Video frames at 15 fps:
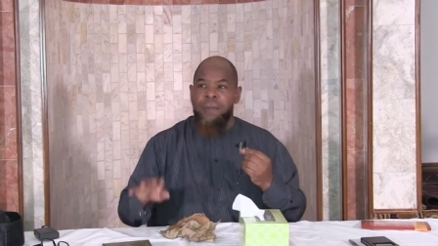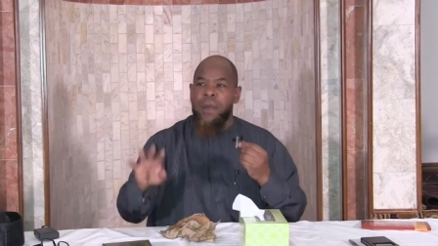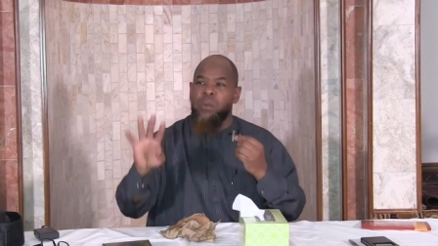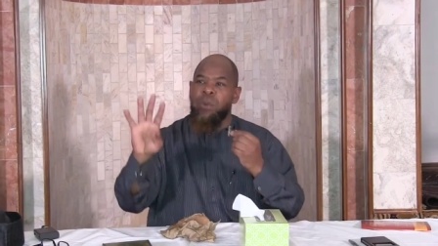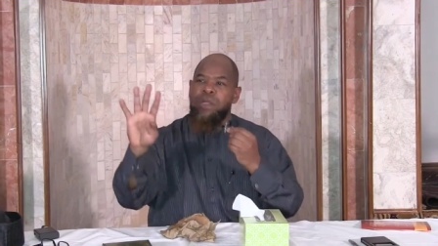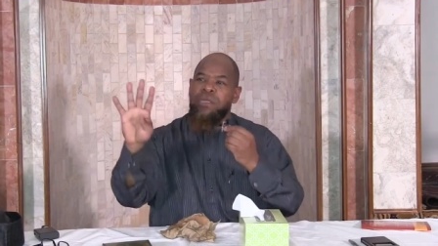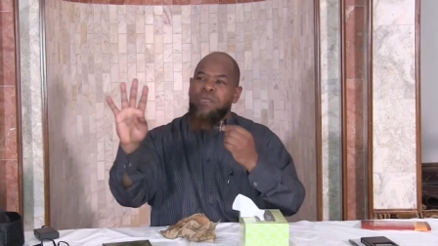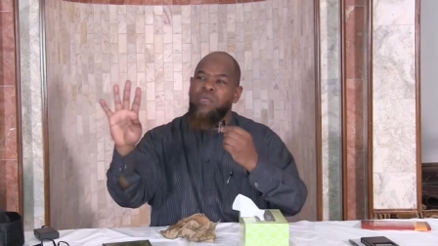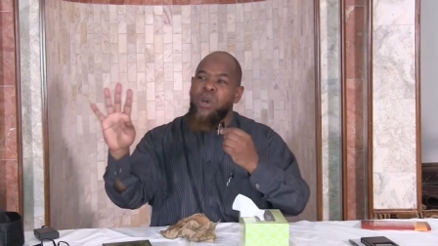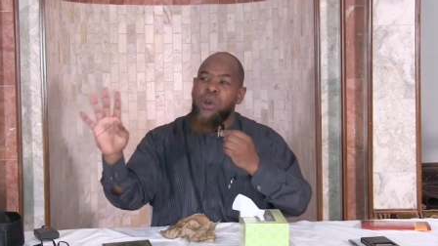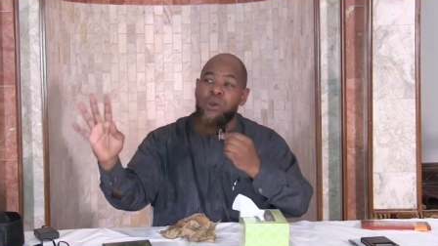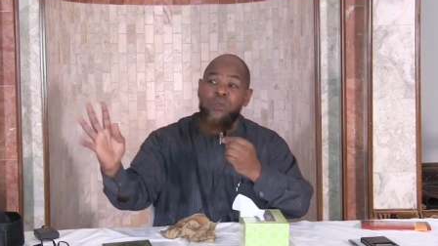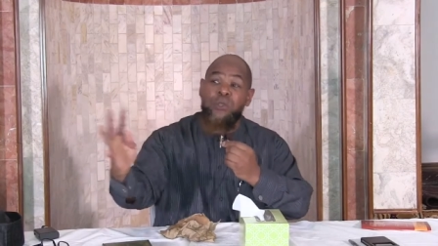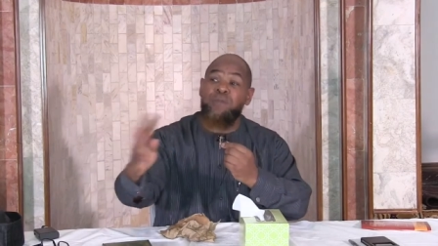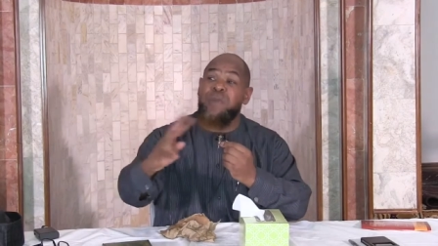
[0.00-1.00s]
But when
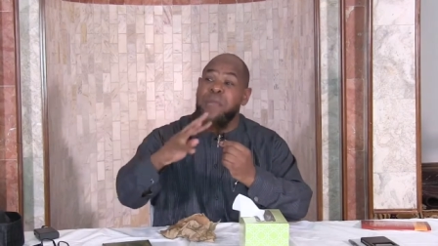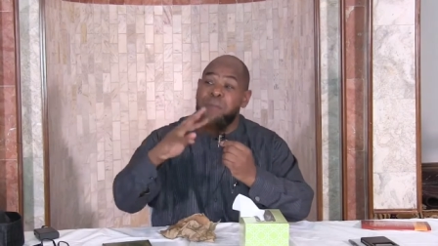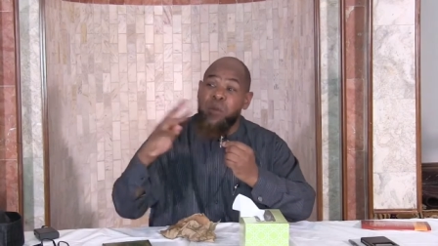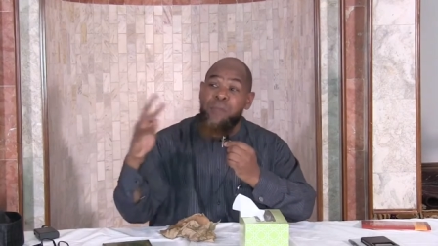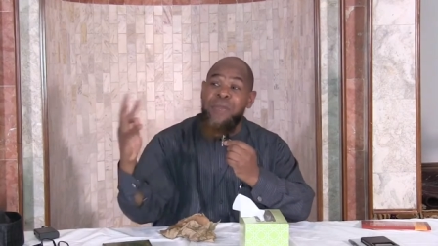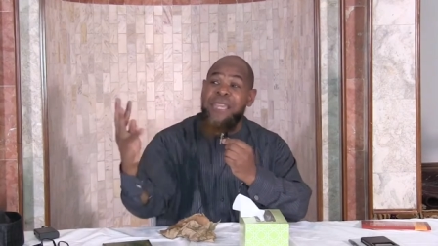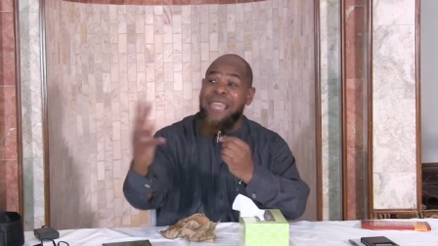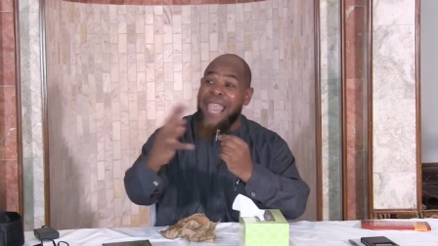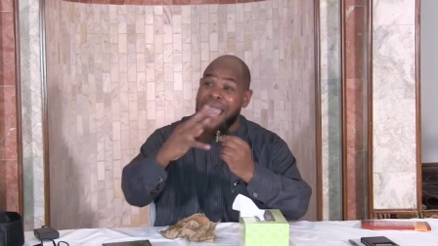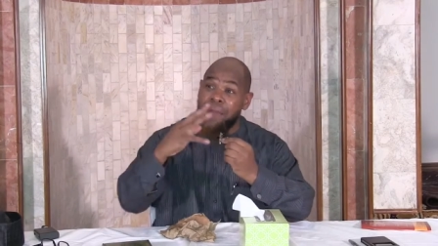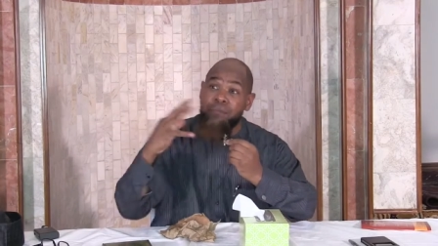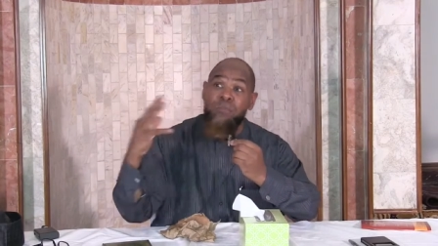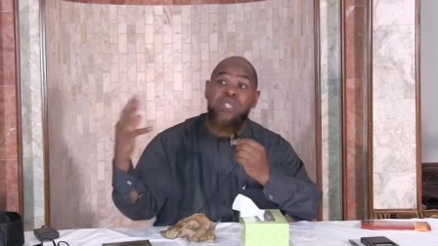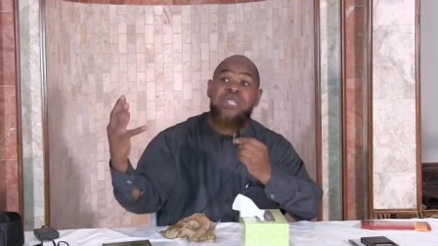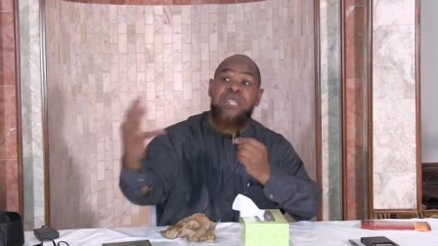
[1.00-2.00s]
those people
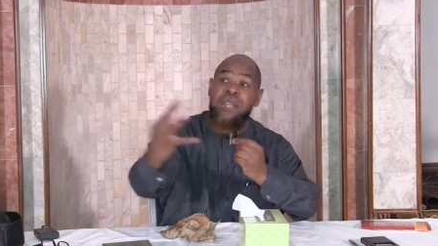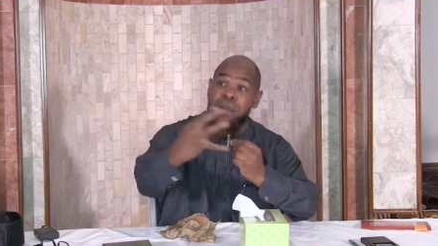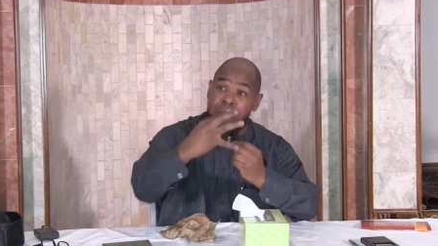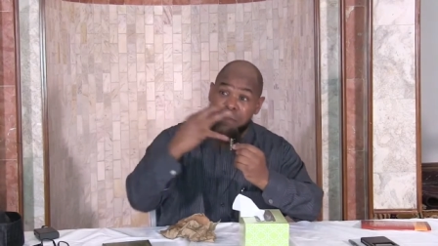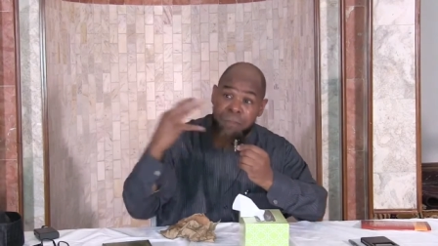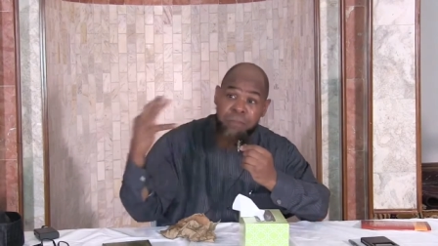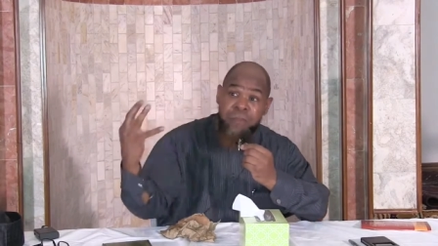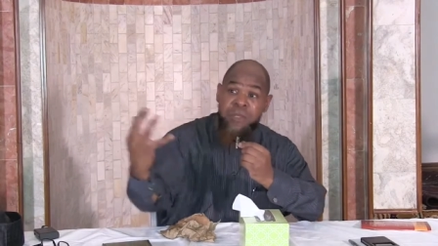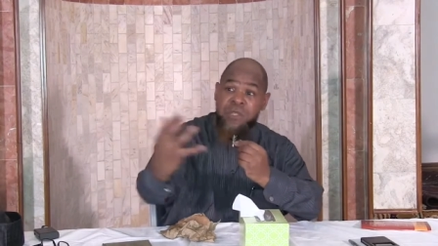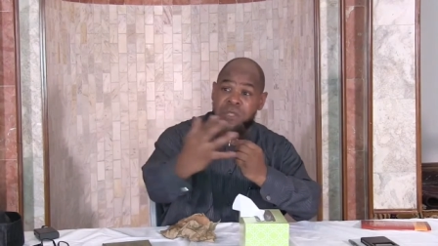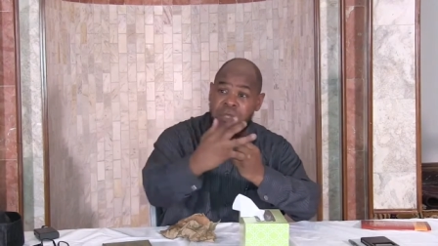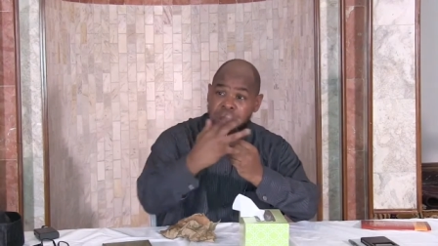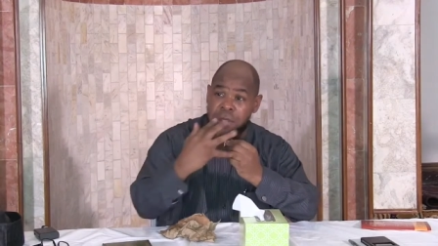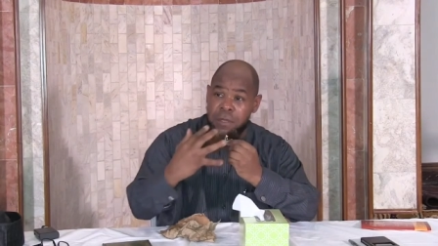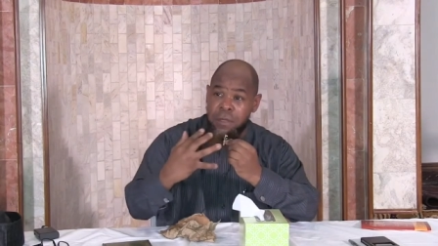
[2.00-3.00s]
became
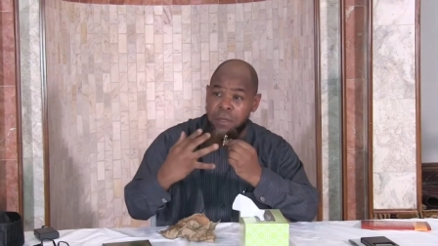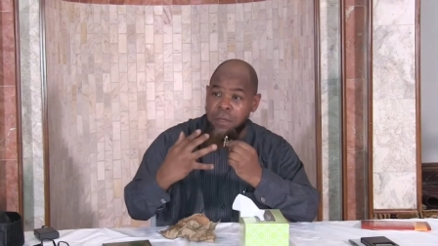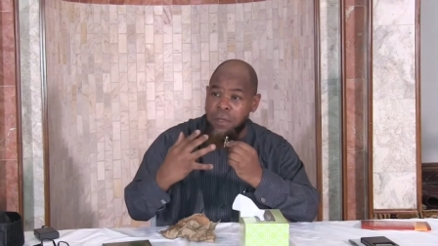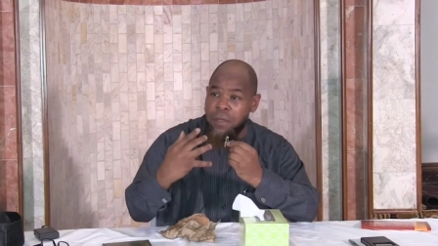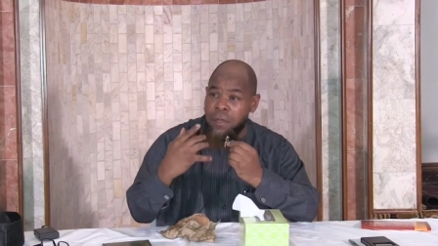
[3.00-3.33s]
Muslims,